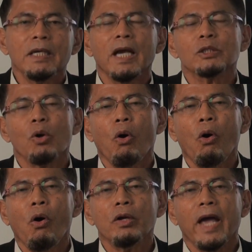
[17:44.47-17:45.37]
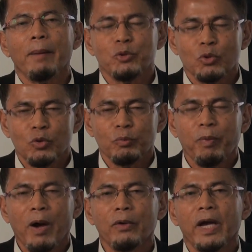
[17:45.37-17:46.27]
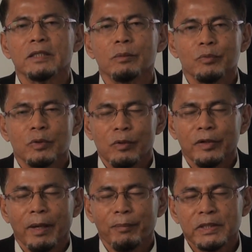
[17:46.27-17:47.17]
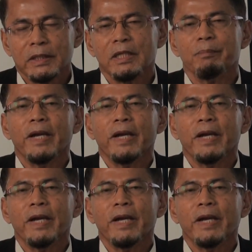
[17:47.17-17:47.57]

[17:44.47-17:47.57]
He has all the absolute power, absolute capacity,